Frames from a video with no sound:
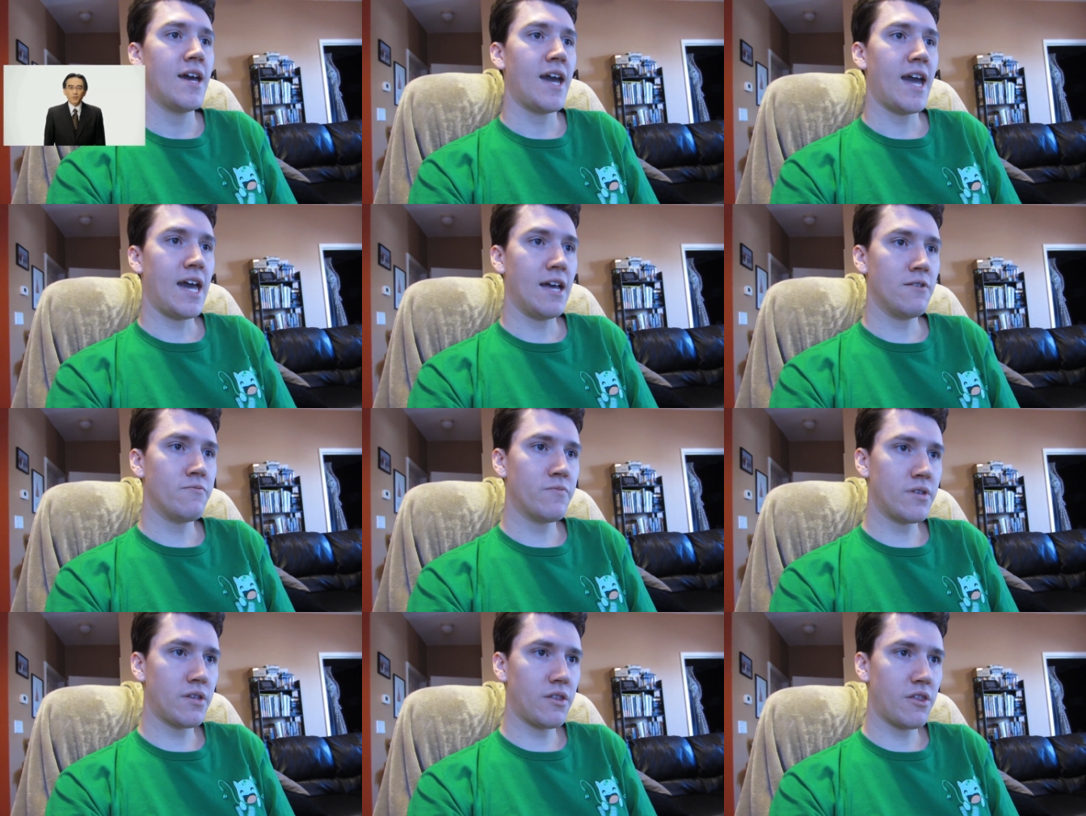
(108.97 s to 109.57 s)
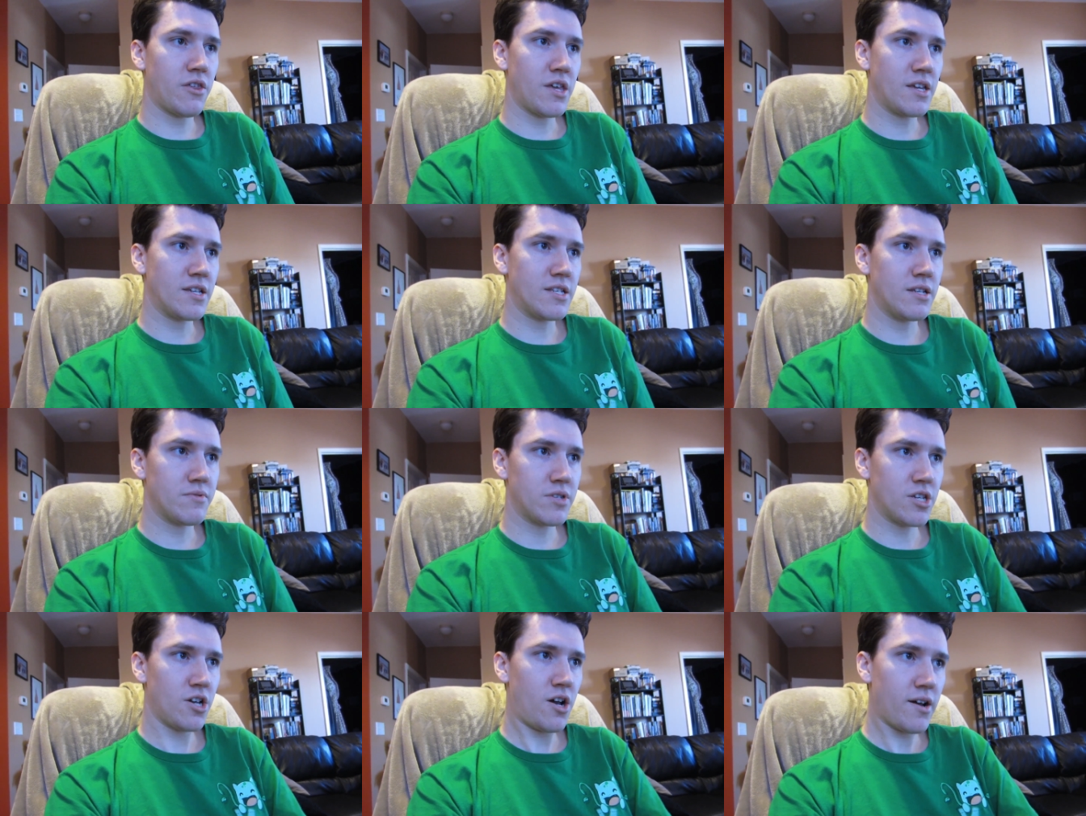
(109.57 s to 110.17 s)
and one of the things
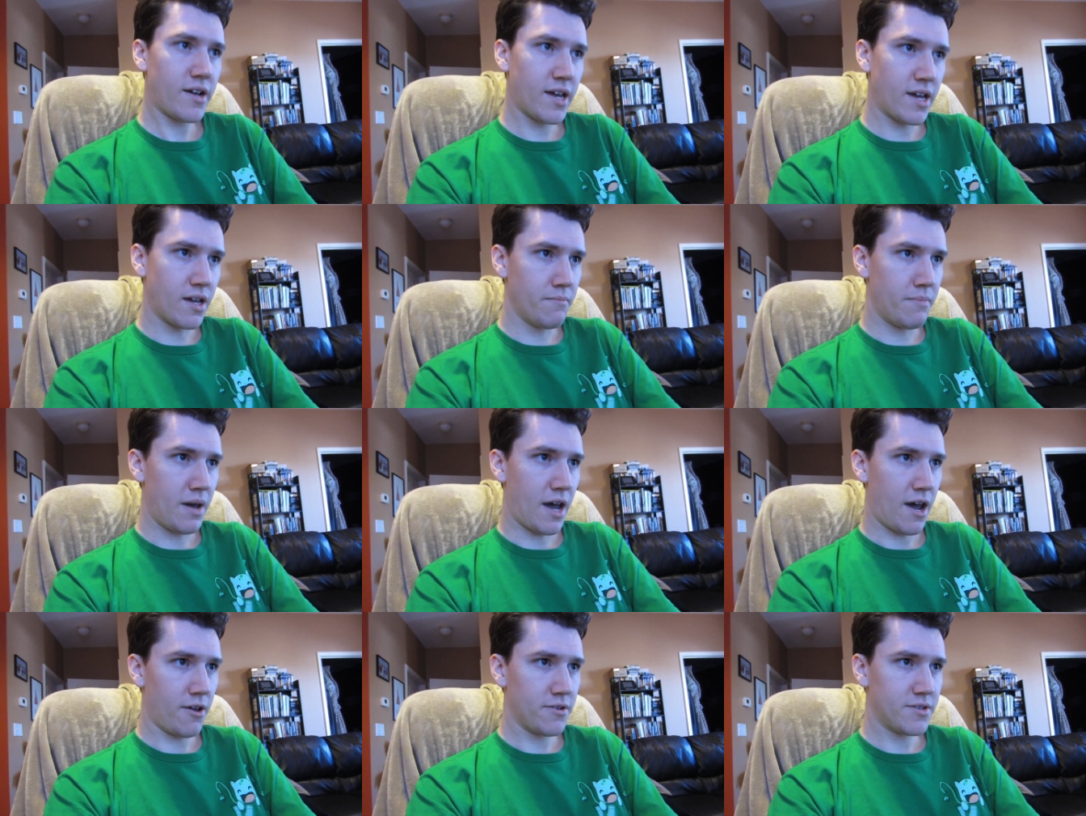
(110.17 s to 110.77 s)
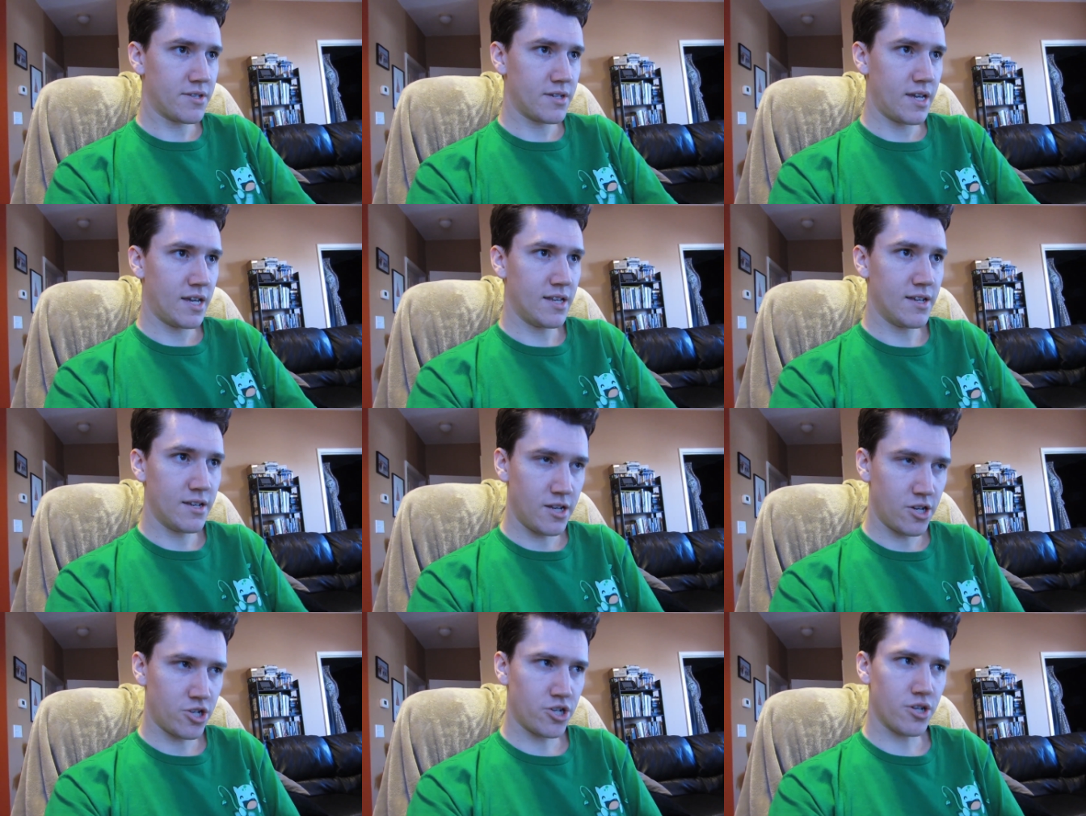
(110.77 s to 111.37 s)
he was talking about, in
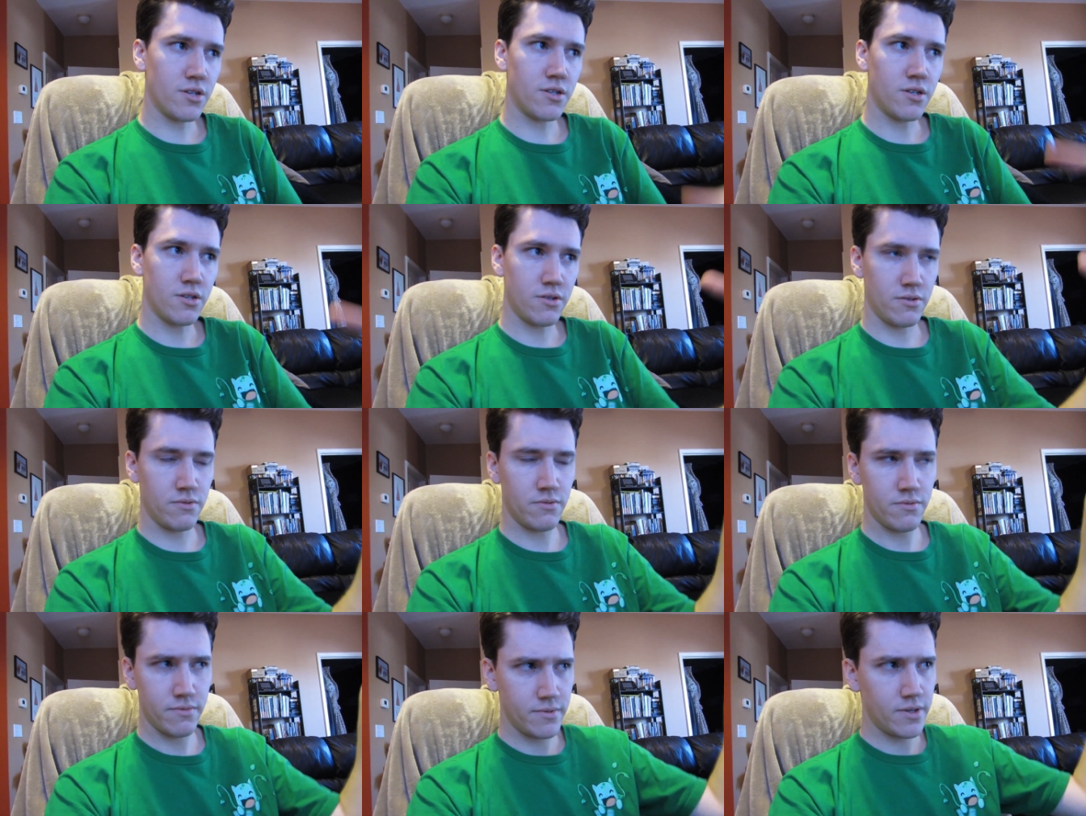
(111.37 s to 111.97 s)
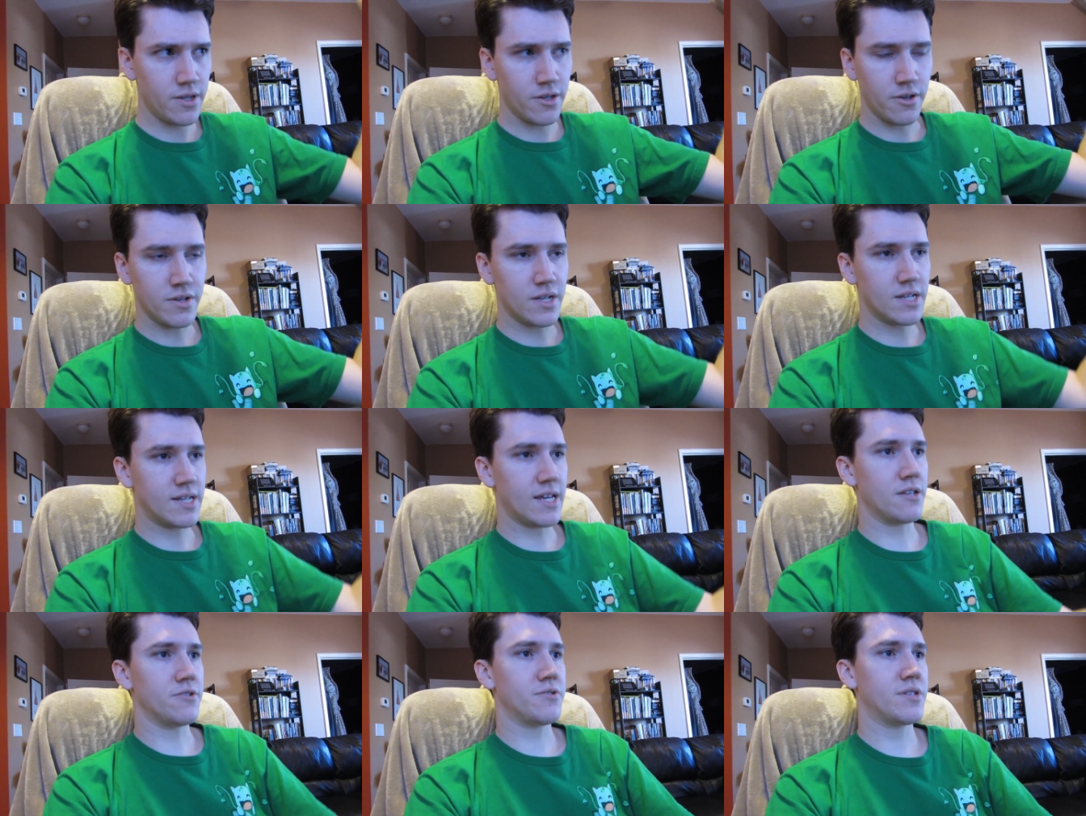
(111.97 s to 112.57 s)
addition to you know
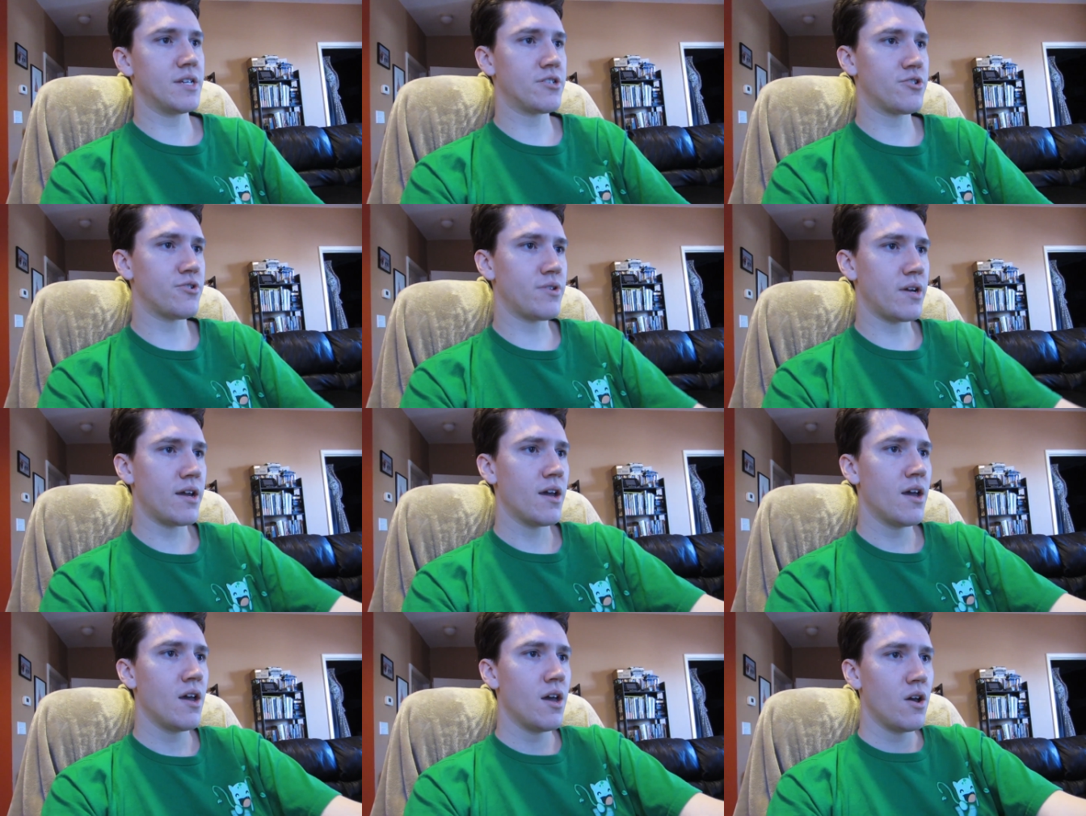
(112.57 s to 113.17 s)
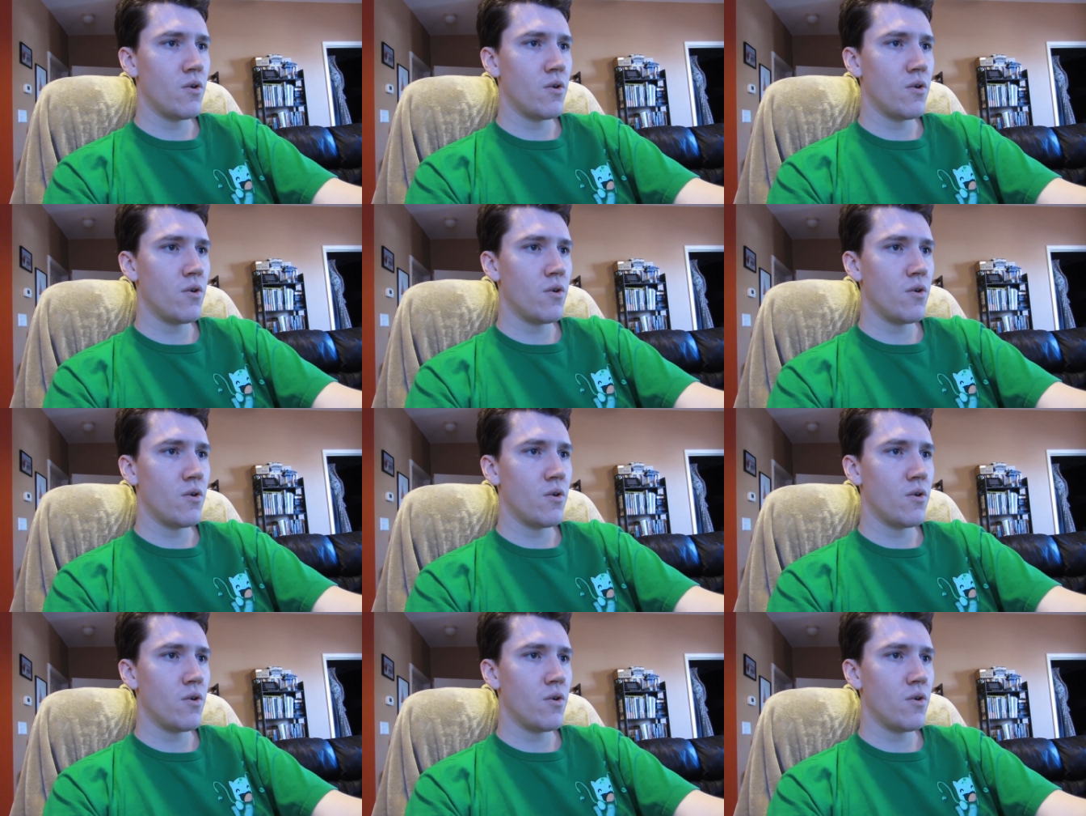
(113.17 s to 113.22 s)
Nintendo's history,